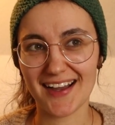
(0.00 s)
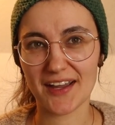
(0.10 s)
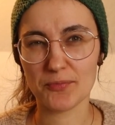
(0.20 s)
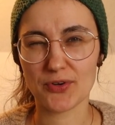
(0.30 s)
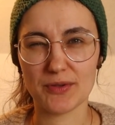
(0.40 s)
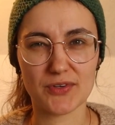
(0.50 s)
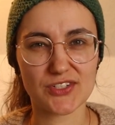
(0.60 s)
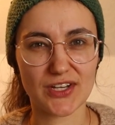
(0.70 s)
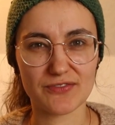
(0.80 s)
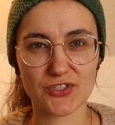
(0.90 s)
I pretty
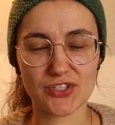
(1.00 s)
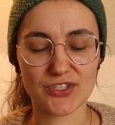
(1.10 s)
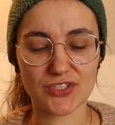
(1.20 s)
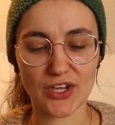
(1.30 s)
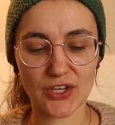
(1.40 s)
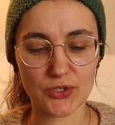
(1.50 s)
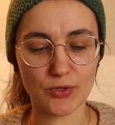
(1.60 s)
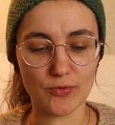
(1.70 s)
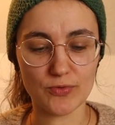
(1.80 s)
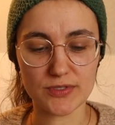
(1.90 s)
much have just
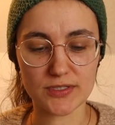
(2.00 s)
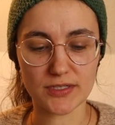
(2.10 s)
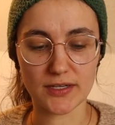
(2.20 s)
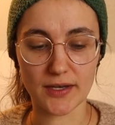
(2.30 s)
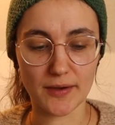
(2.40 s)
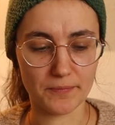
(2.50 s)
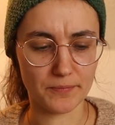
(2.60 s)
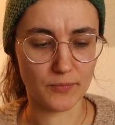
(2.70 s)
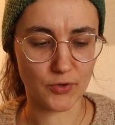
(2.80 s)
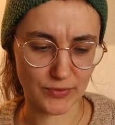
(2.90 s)
used
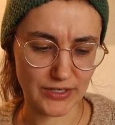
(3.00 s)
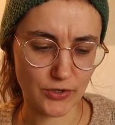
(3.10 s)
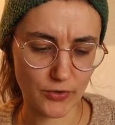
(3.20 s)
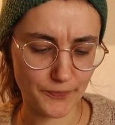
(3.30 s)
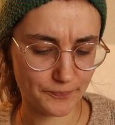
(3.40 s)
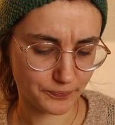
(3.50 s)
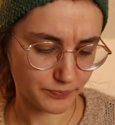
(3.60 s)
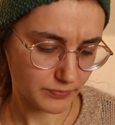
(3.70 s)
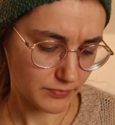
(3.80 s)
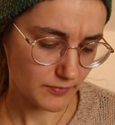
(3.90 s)
merino,
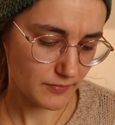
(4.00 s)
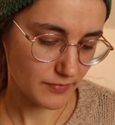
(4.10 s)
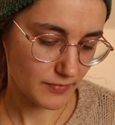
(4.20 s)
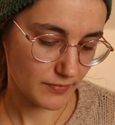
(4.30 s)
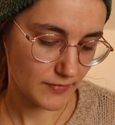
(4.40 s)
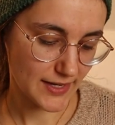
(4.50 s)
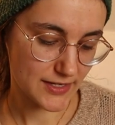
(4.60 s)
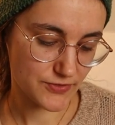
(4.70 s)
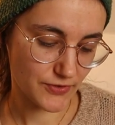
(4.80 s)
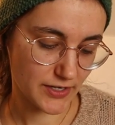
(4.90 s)

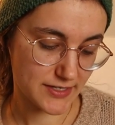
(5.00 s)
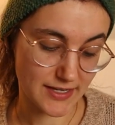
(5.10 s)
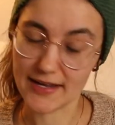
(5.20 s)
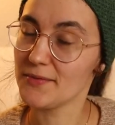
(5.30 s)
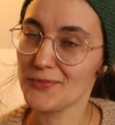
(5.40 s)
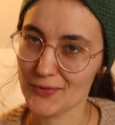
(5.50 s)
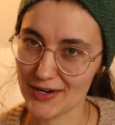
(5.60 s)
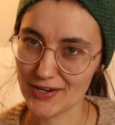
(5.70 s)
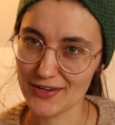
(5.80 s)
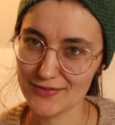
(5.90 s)
as far as I am
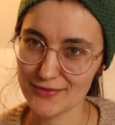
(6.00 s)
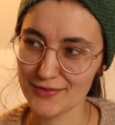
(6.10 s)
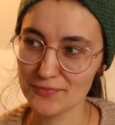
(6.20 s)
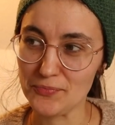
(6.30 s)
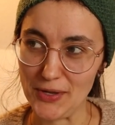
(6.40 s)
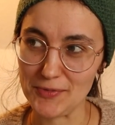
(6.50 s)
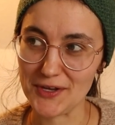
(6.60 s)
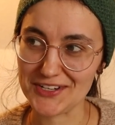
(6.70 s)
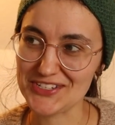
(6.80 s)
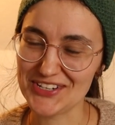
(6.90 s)
aware of.
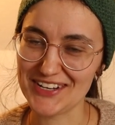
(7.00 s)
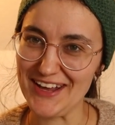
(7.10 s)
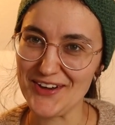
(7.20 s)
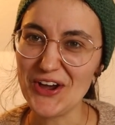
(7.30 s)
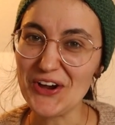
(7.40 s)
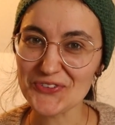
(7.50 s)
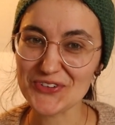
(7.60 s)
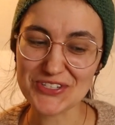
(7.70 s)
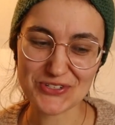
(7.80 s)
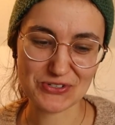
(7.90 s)
Maybe I should
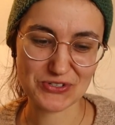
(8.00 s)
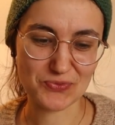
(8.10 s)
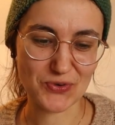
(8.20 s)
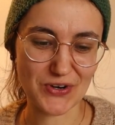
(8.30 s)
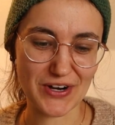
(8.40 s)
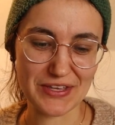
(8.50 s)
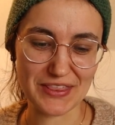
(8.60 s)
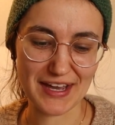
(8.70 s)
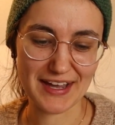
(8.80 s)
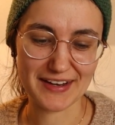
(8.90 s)
research more
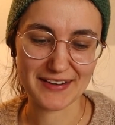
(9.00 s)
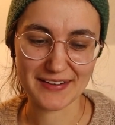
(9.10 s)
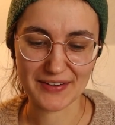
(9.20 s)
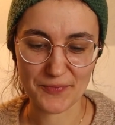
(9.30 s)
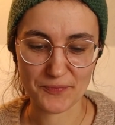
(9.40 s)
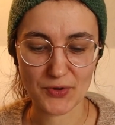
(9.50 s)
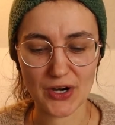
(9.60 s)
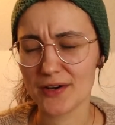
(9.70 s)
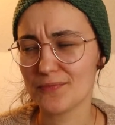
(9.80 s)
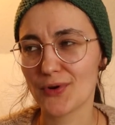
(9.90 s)
on that
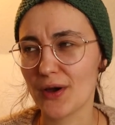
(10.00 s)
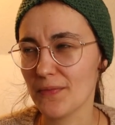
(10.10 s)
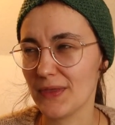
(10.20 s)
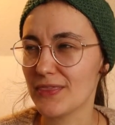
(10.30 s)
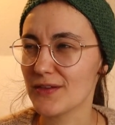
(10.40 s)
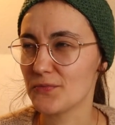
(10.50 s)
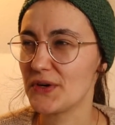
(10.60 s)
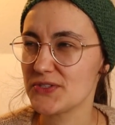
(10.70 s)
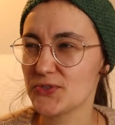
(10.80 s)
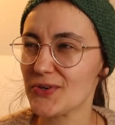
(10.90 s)
part. Probably the
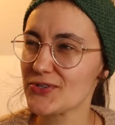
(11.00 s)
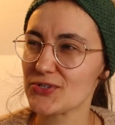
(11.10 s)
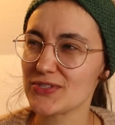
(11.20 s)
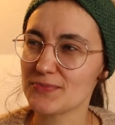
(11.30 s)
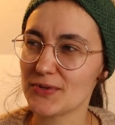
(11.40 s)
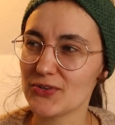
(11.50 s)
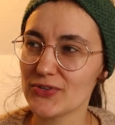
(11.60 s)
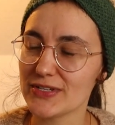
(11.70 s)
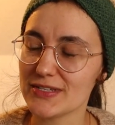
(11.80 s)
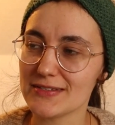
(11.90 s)
West Yorkshire
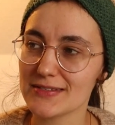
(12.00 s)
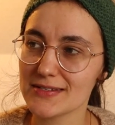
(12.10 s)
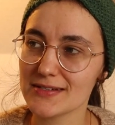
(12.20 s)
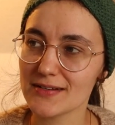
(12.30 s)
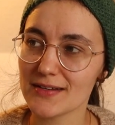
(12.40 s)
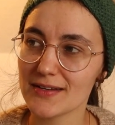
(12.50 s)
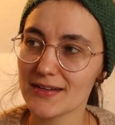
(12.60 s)
Spinner isn't